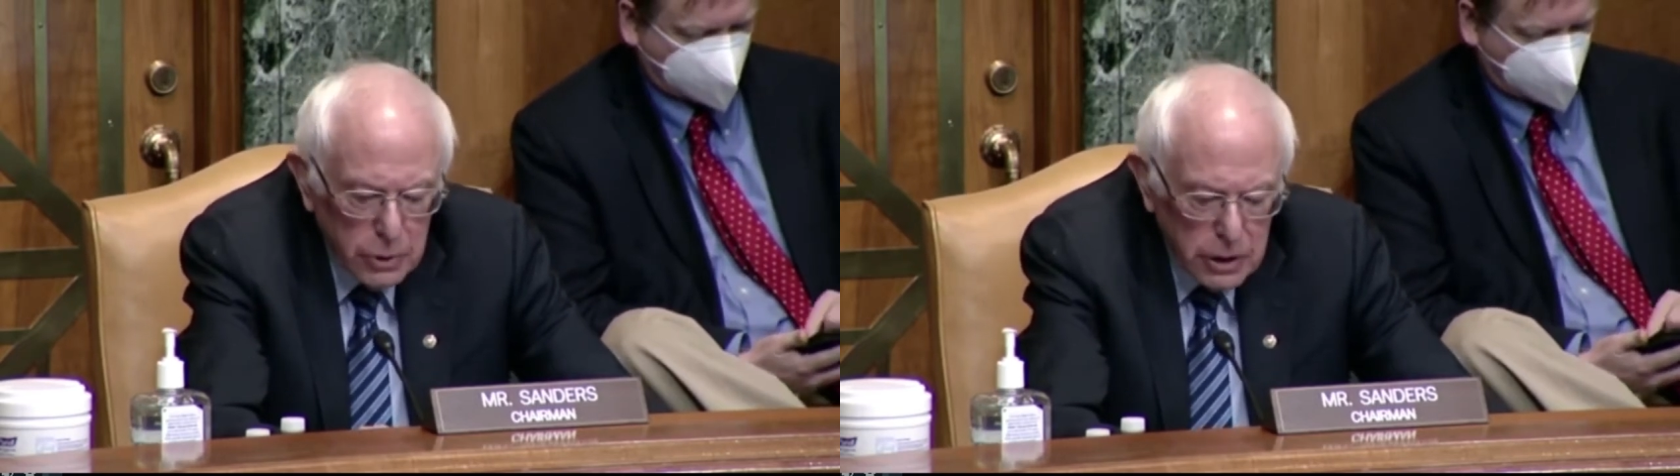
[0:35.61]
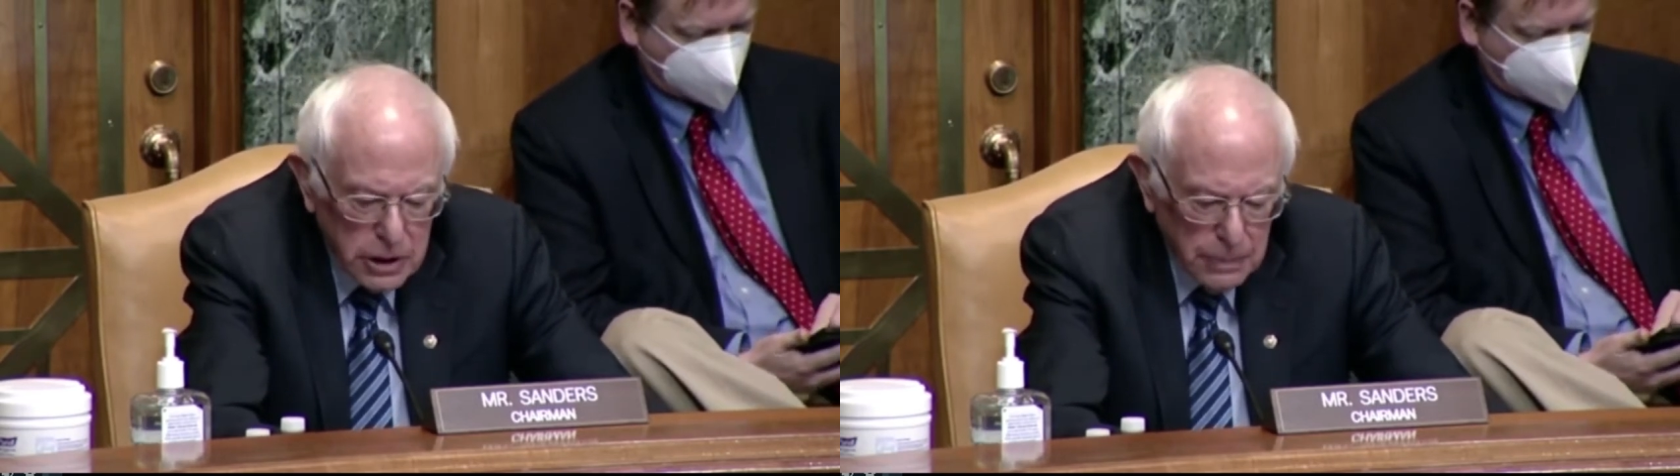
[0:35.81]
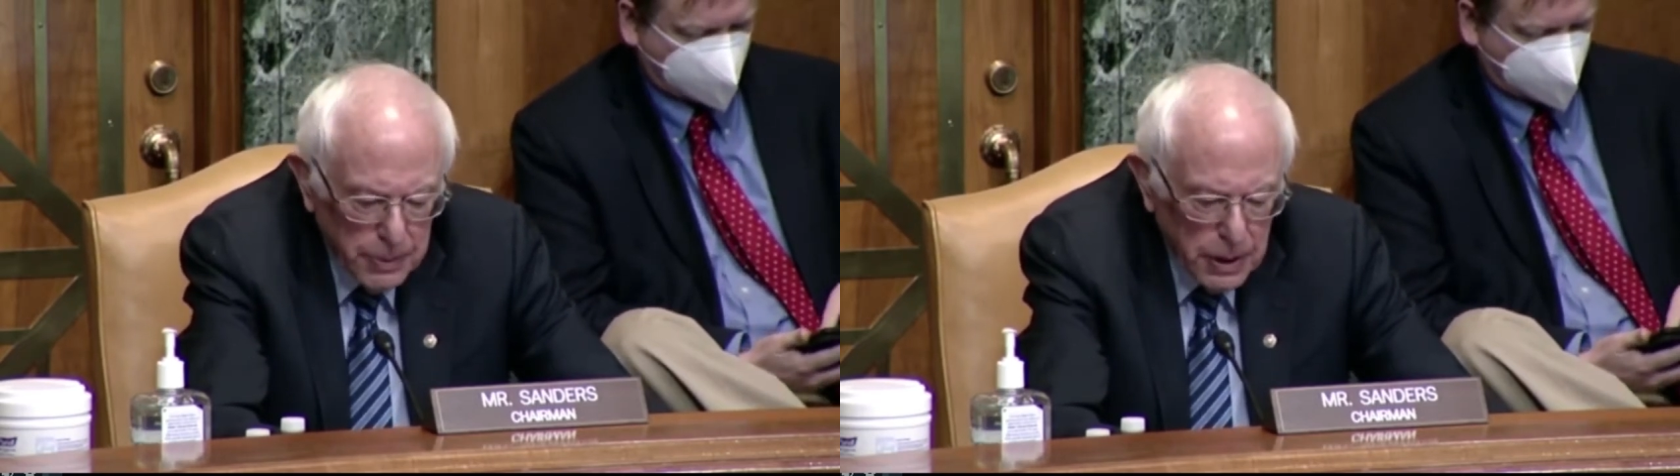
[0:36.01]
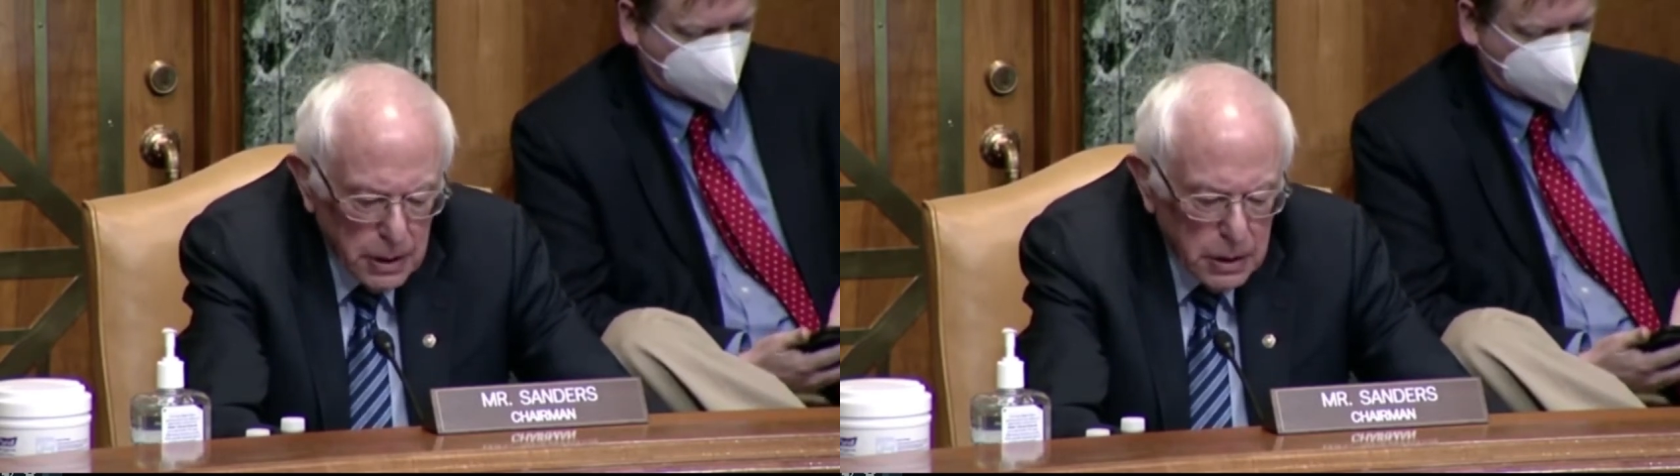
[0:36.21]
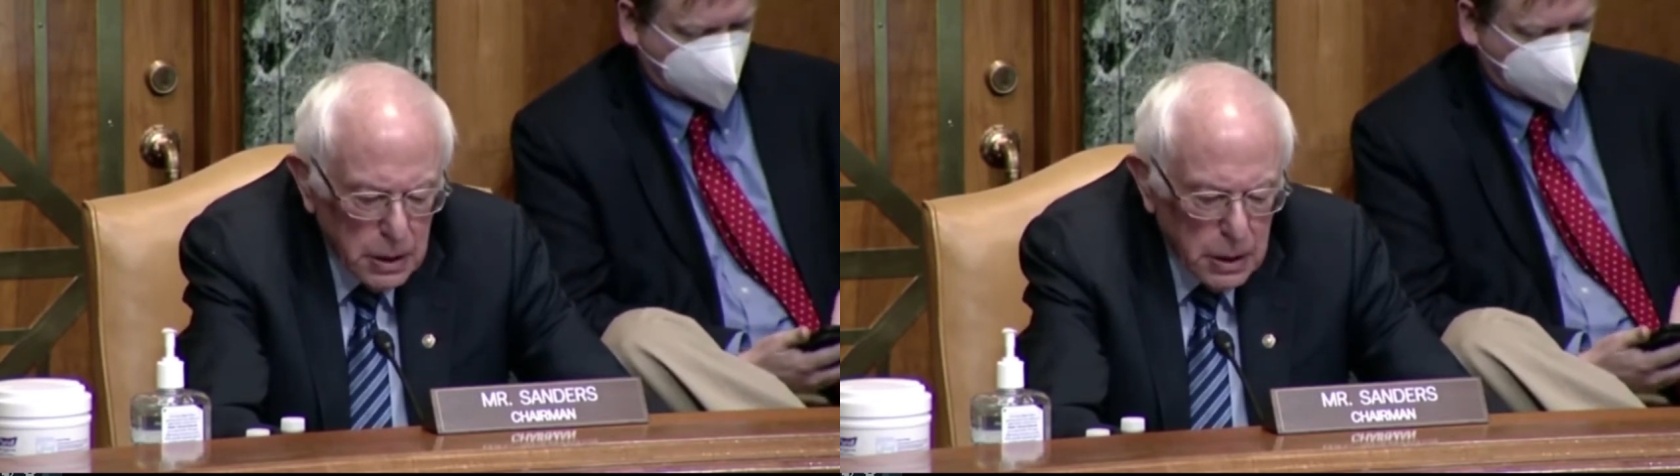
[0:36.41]

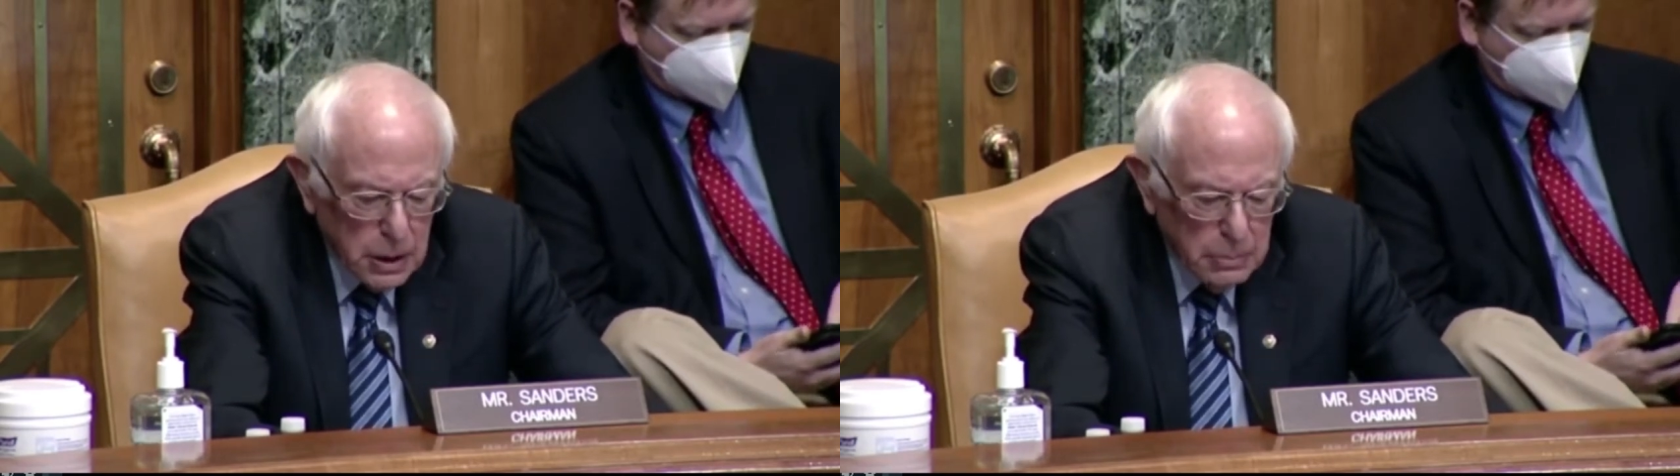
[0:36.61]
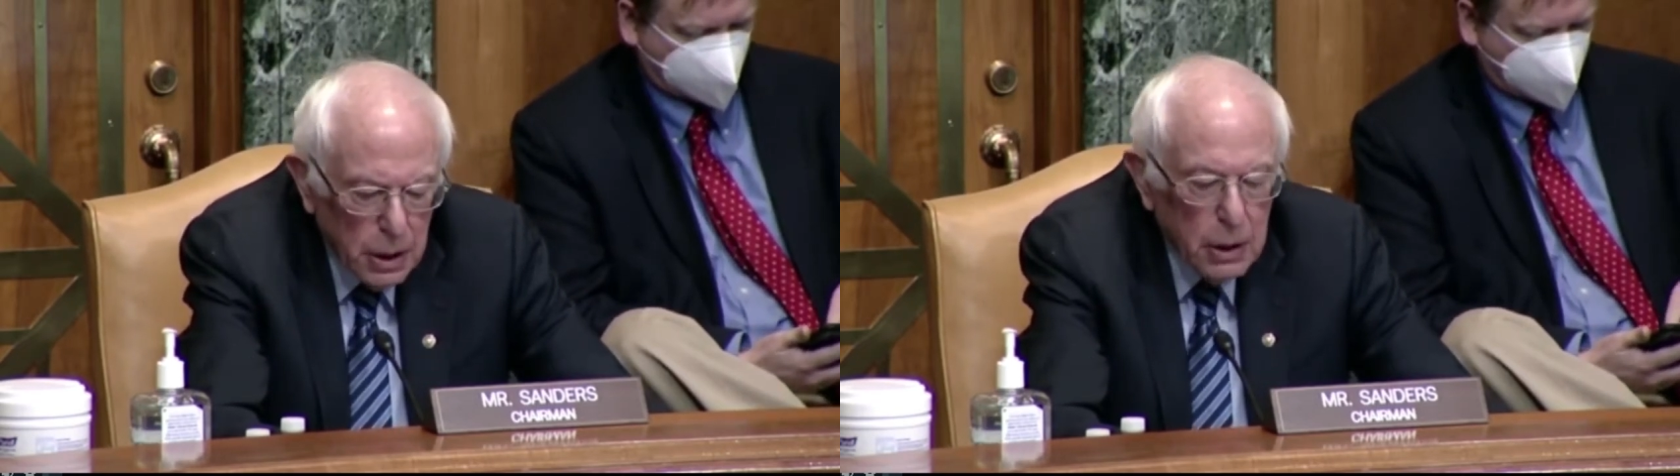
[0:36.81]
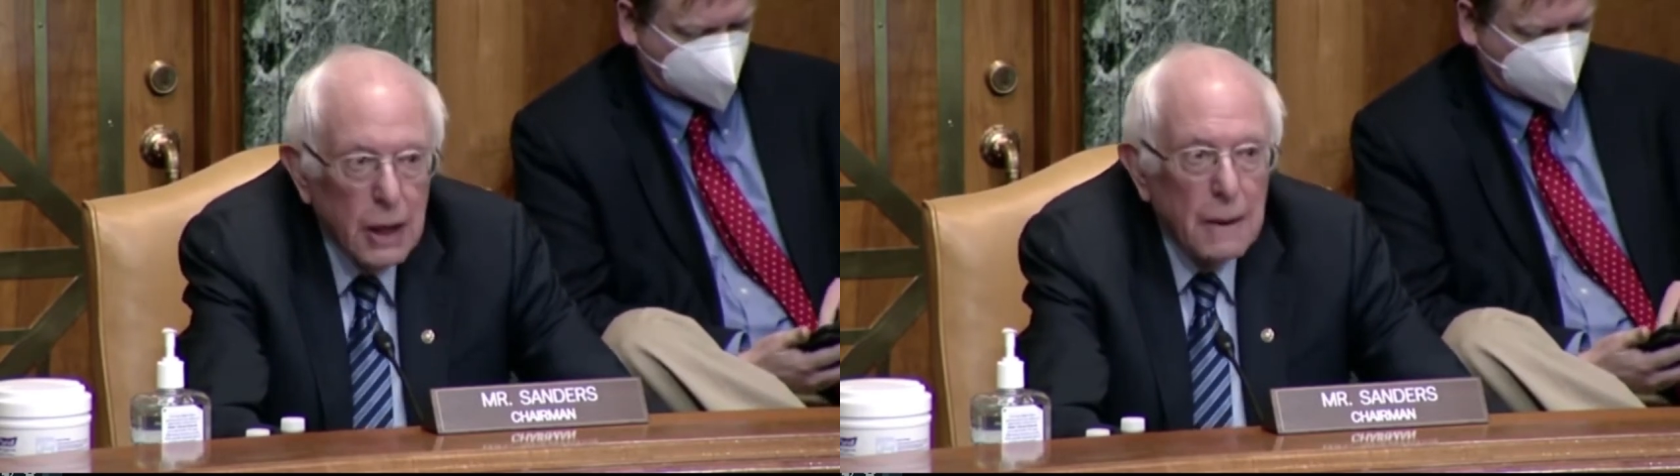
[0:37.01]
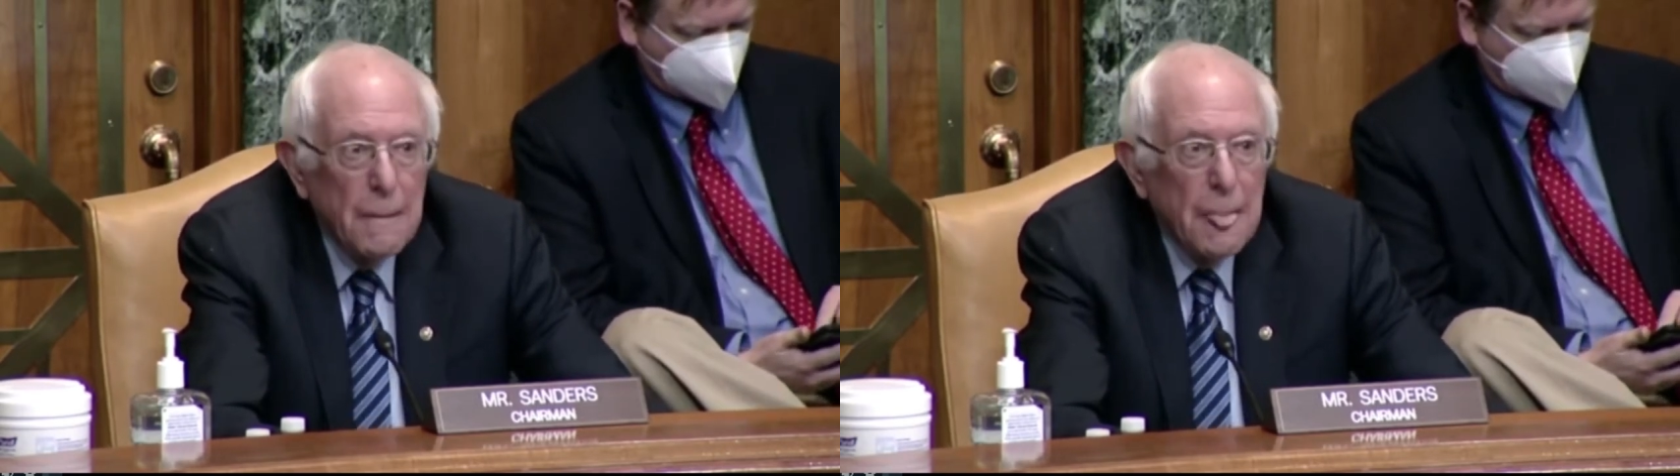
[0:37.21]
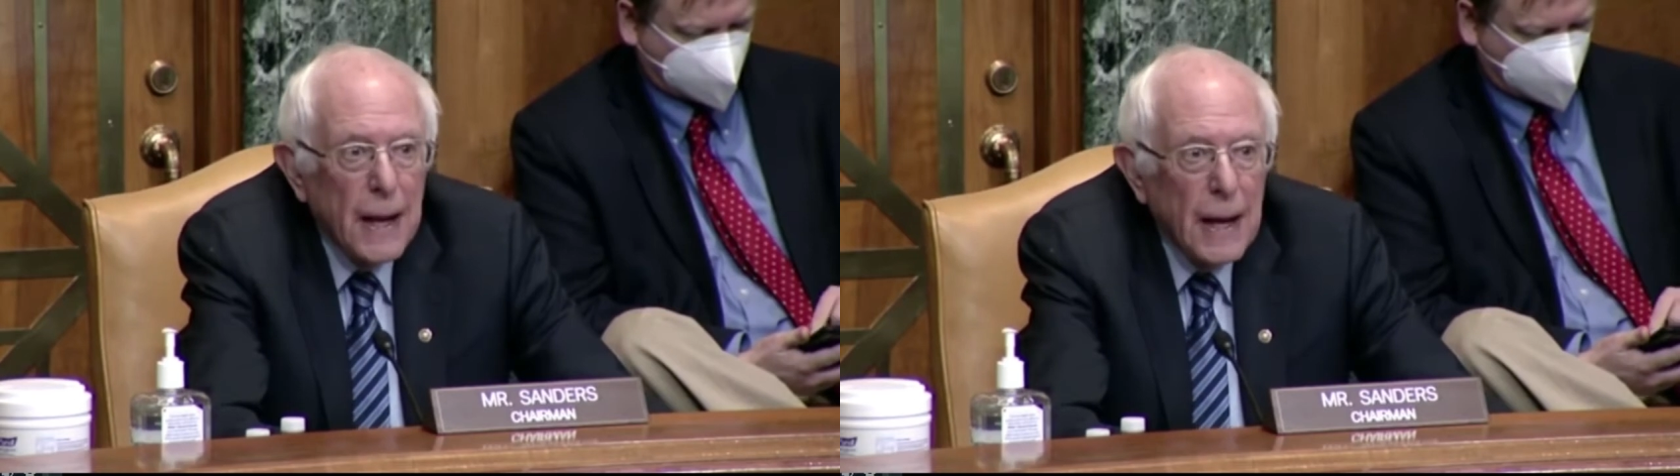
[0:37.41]
recipient in America